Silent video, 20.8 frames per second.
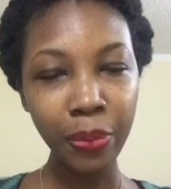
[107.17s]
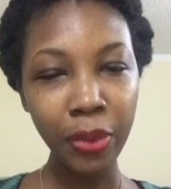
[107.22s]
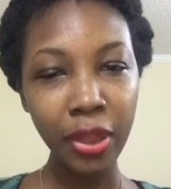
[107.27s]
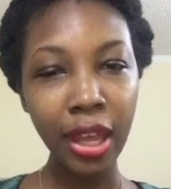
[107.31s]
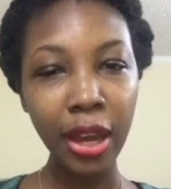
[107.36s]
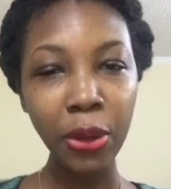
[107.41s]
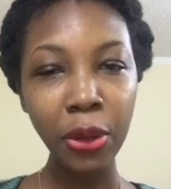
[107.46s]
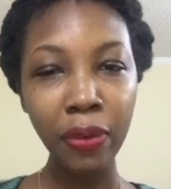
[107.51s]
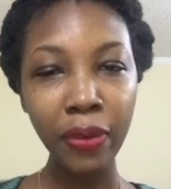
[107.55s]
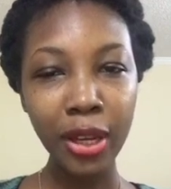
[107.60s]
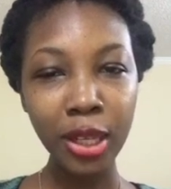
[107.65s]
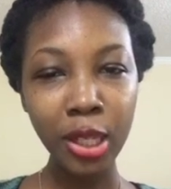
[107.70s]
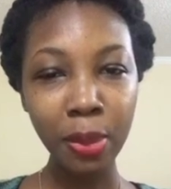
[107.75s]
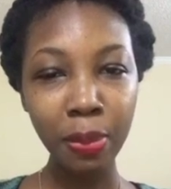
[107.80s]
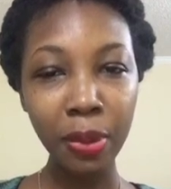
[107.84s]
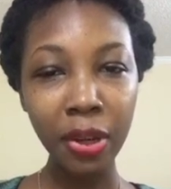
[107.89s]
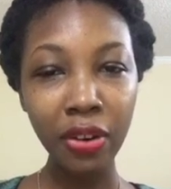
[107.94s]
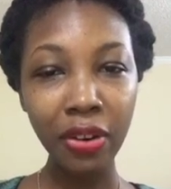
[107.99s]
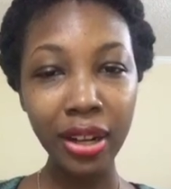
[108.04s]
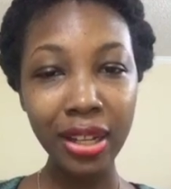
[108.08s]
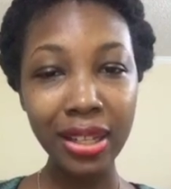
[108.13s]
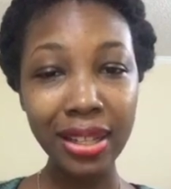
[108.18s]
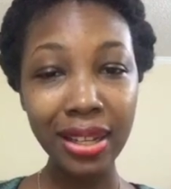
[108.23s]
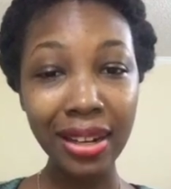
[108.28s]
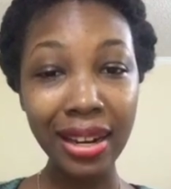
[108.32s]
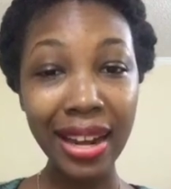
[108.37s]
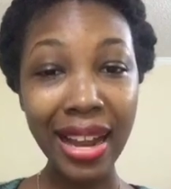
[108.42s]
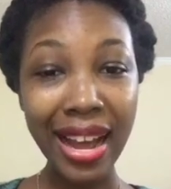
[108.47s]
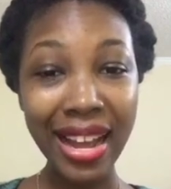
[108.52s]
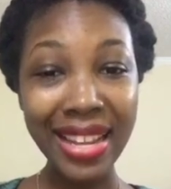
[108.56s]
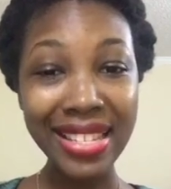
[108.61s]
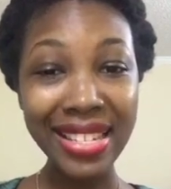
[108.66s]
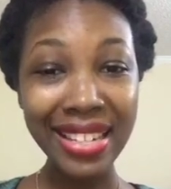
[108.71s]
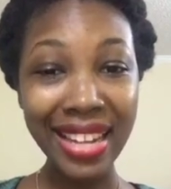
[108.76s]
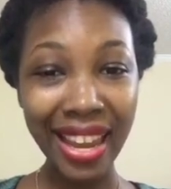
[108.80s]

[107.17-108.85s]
that you've experienced in the last